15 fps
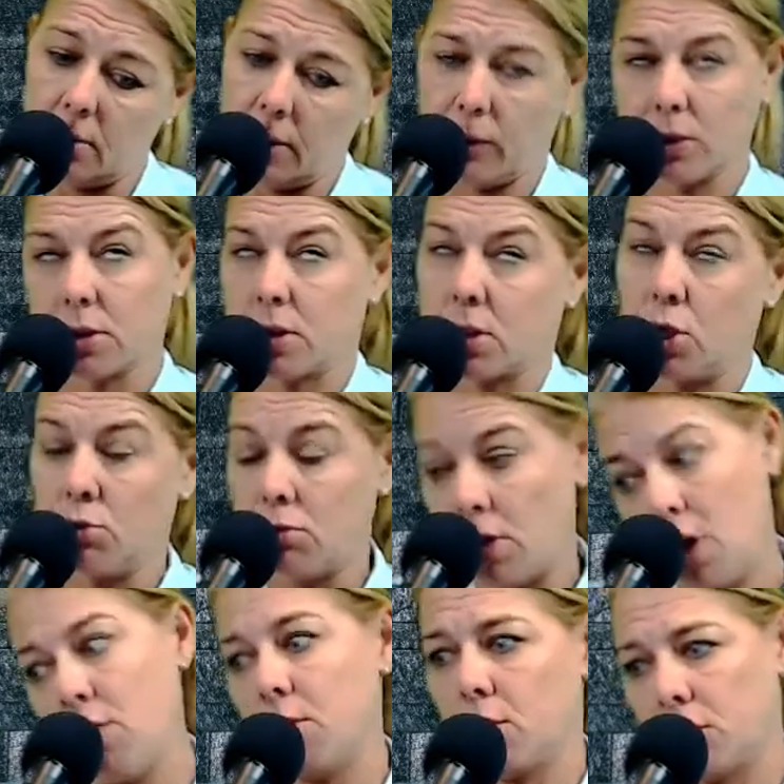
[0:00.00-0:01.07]
Everyone's,
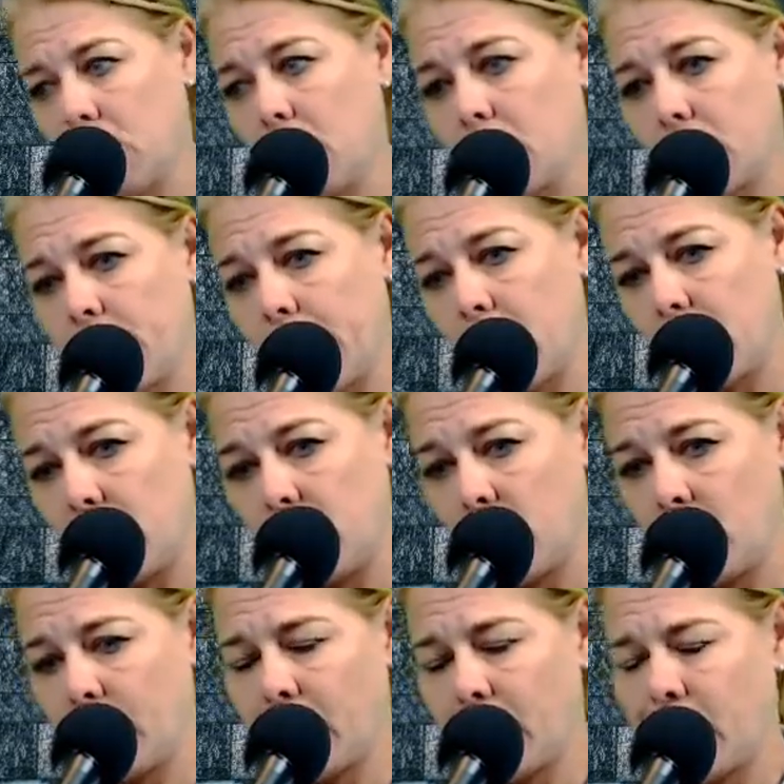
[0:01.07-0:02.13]
they're talking about you.
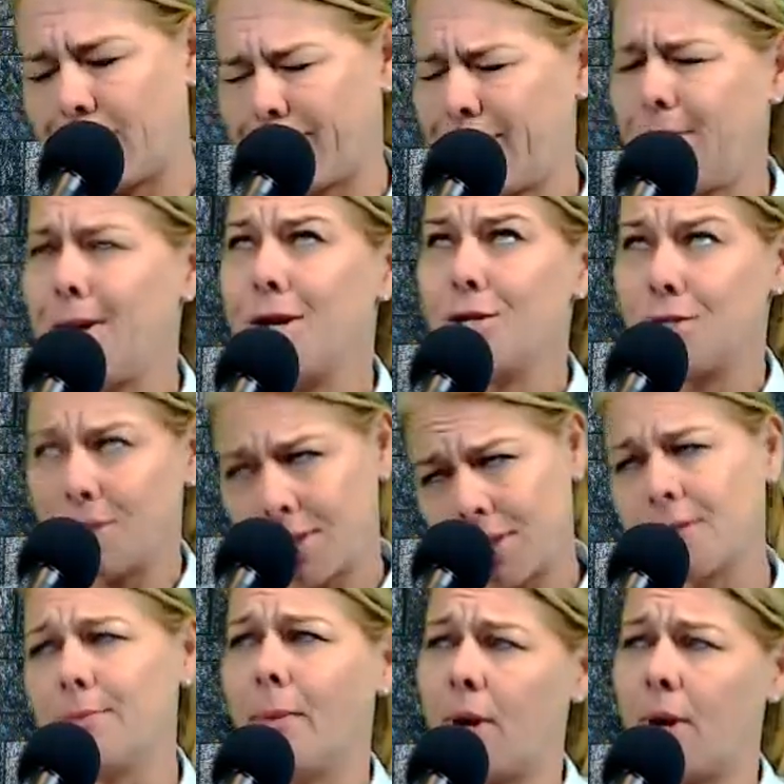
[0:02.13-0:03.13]
I'm like, just because my